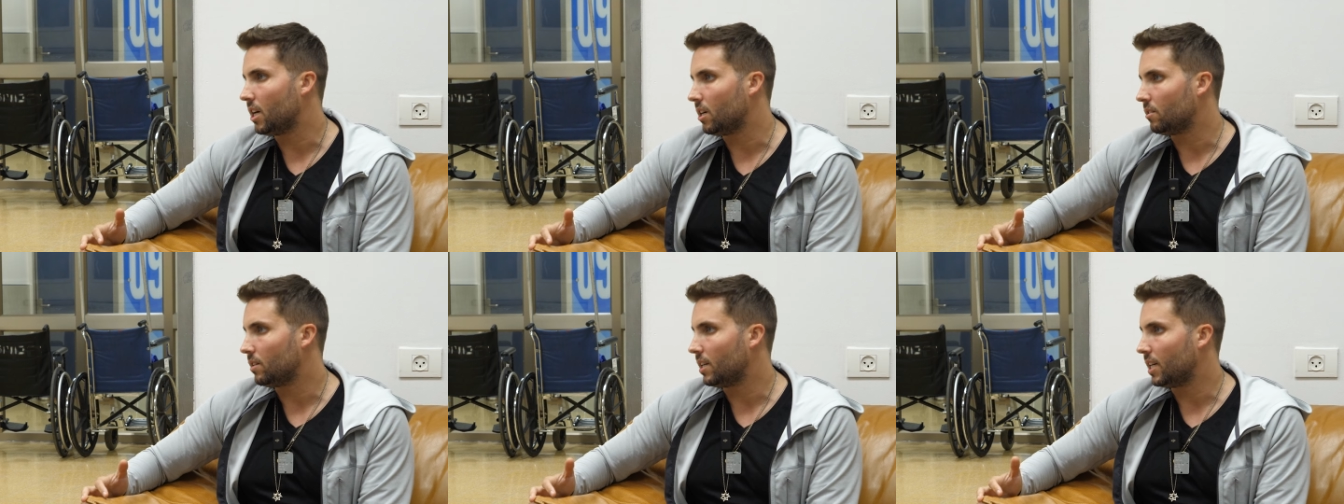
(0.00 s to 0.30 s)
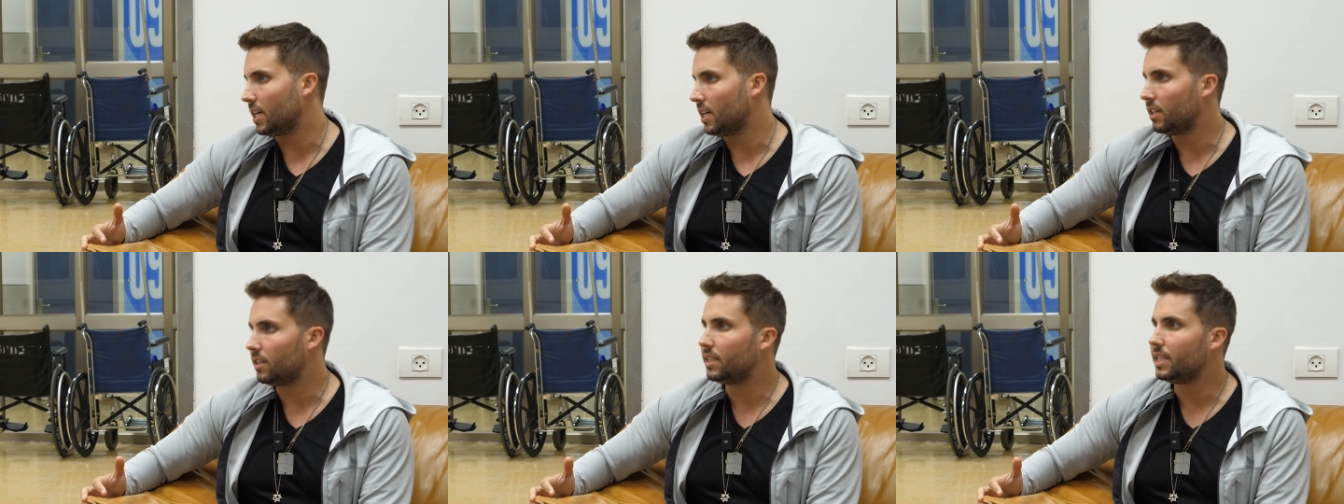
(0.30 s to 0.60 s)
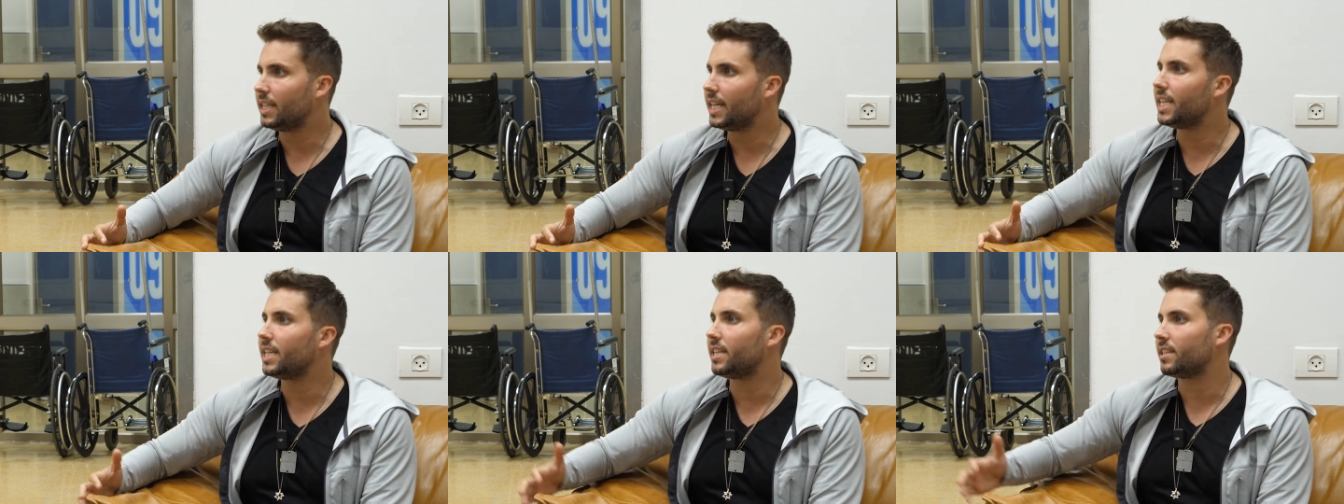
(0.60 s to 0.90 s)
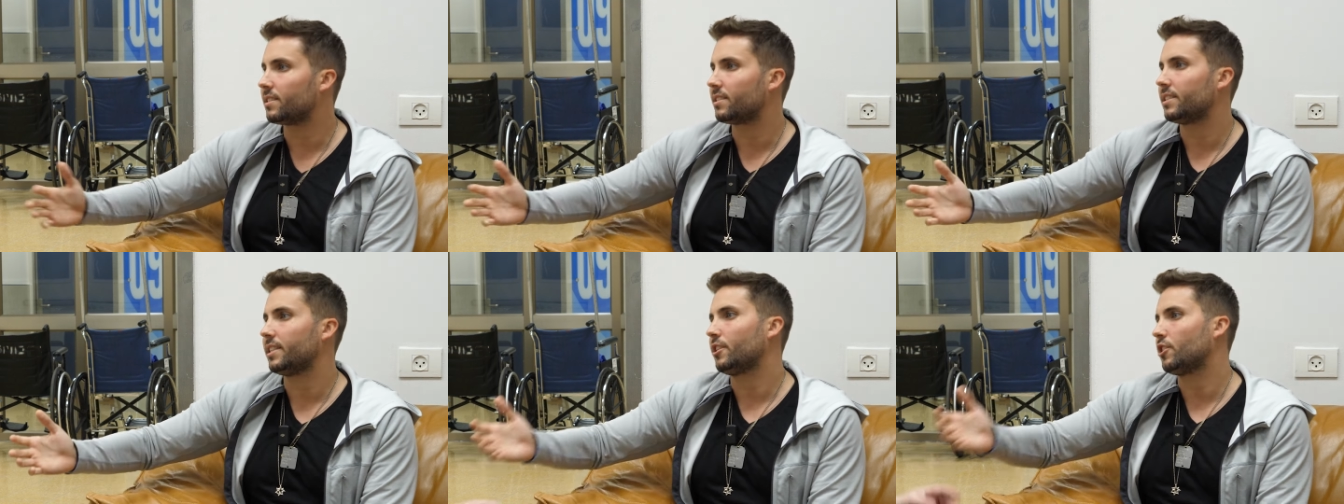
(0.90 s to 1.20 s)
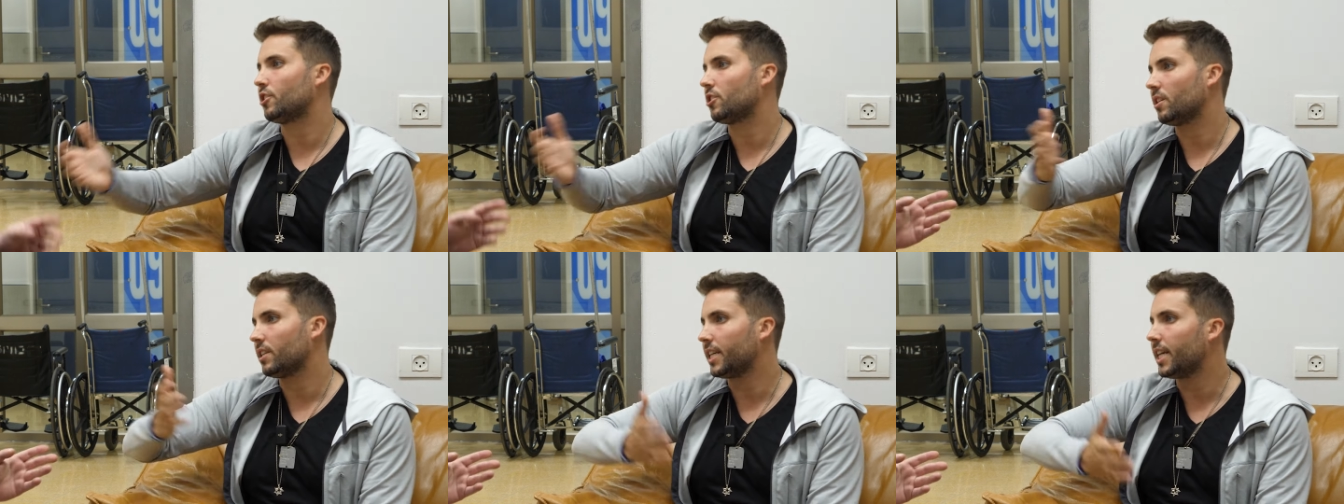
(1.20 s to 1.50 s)
know, uh, idiots like
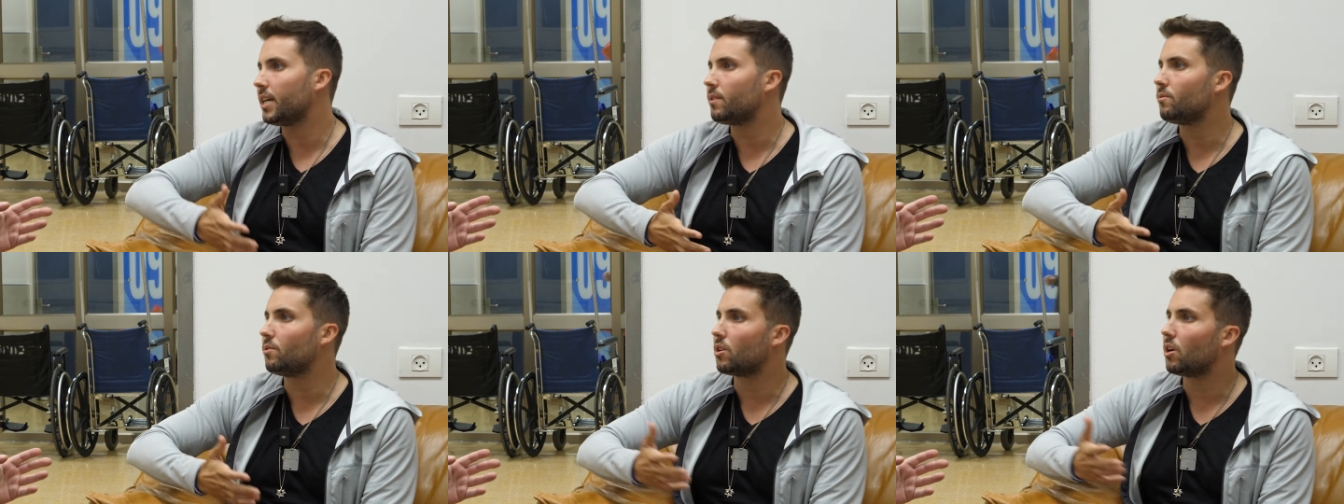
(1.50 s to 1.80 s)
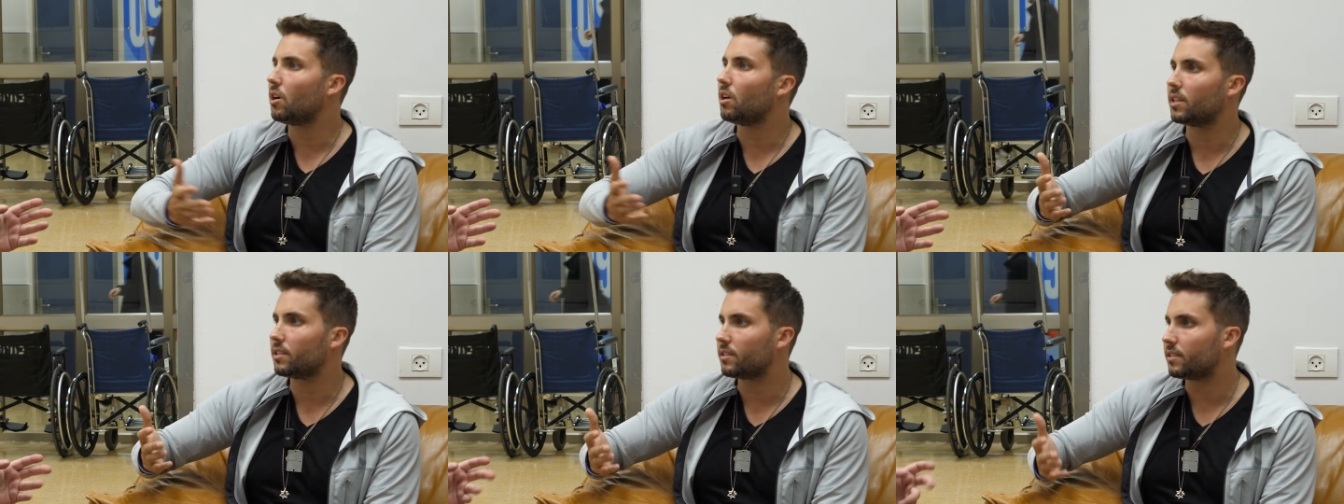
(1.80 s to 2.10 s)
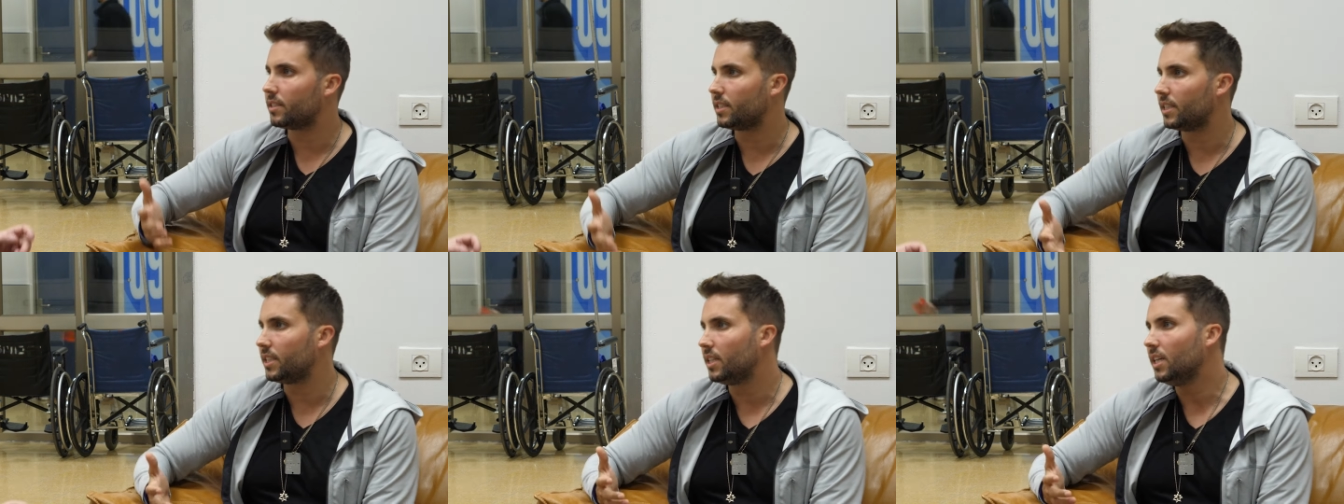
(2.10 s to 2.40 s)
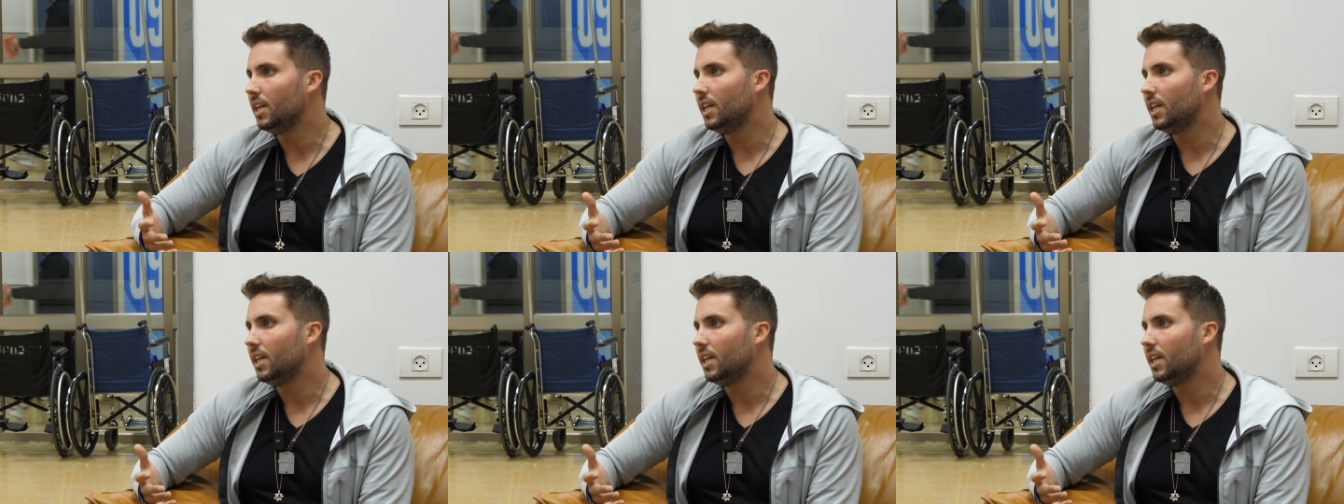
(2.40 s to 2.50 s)
Shaun King will call us the,